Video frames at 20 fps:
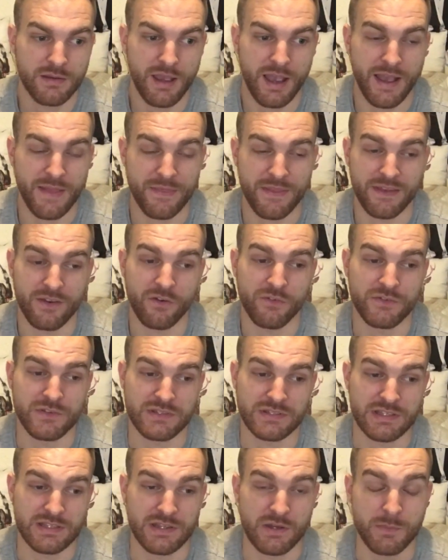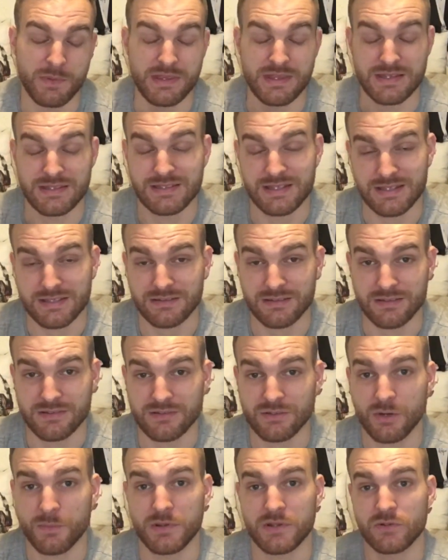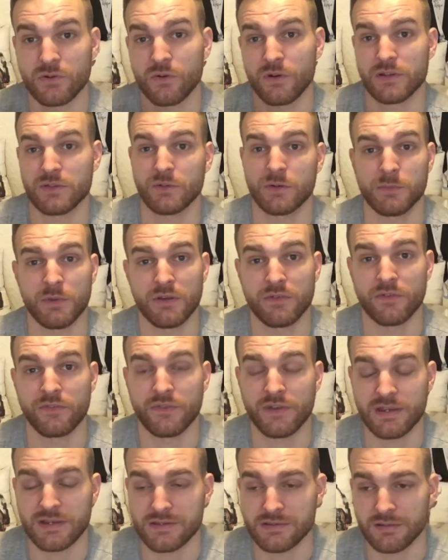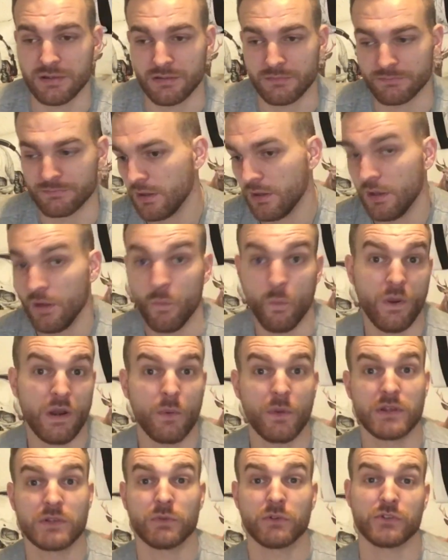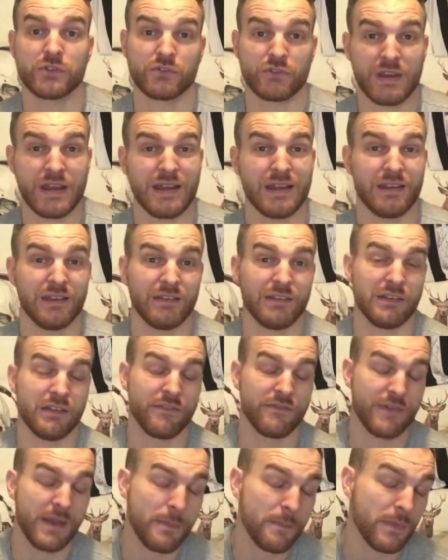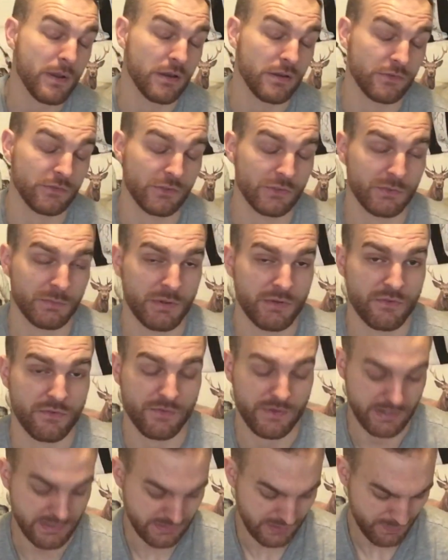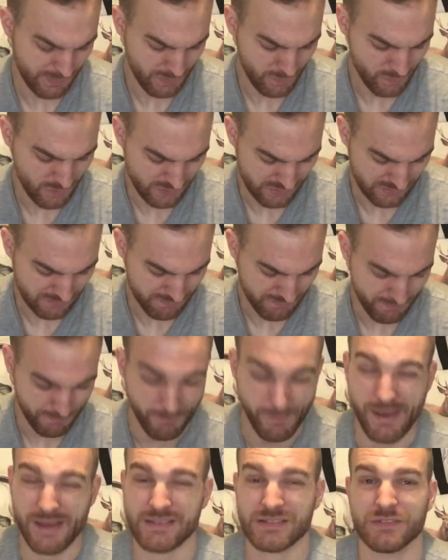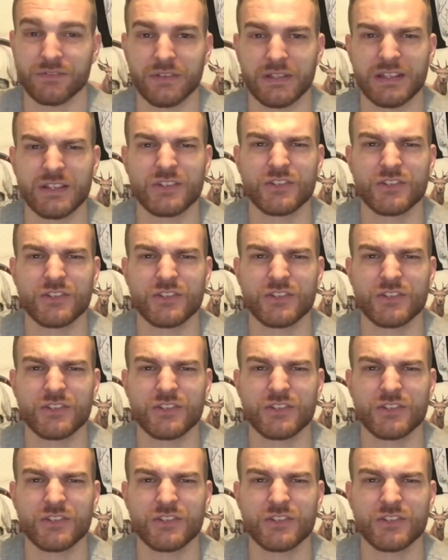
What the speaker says: And then obviously there'll be the distance. I'll be talking to him over FaceTime. When I went to Australia in November and talked to him over FaceTime, he wasn't massively